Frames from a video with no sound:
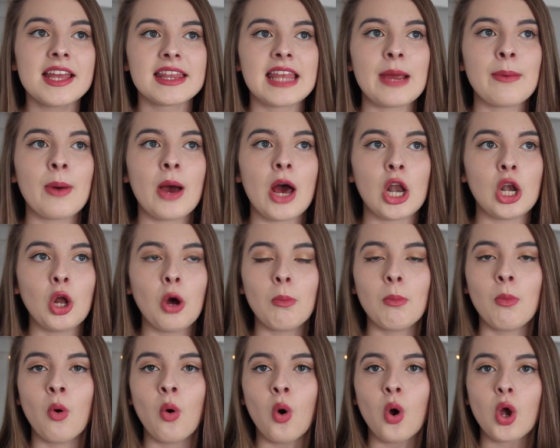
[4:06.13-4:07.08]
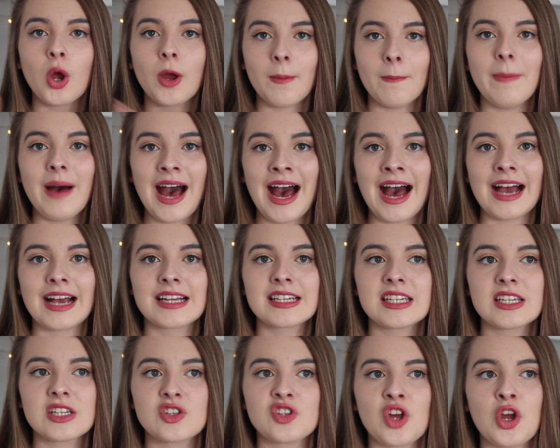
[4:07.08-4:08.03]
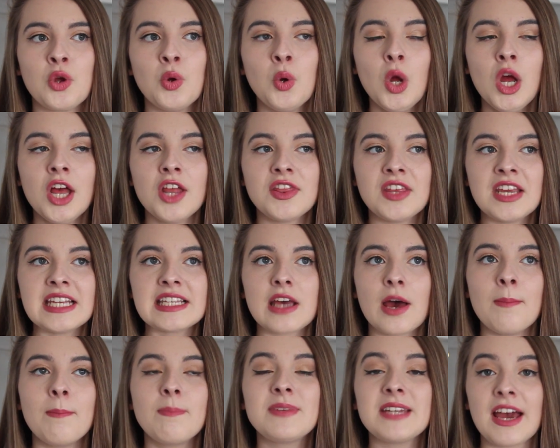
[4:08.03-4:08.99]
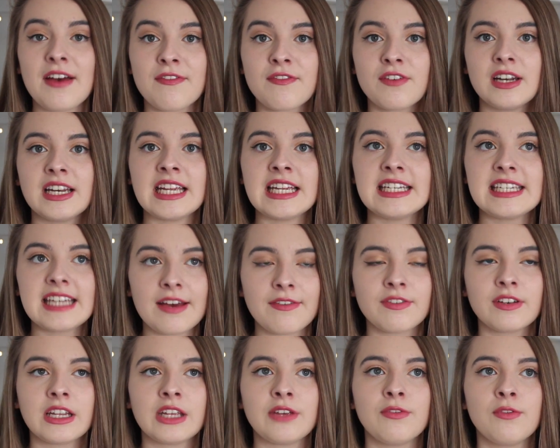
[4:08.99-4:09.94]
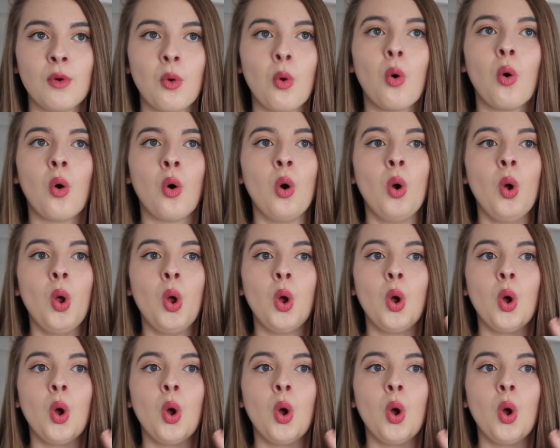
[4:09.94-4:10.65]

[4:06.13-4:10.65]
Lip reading: They were a lot more compact, so these are definitely for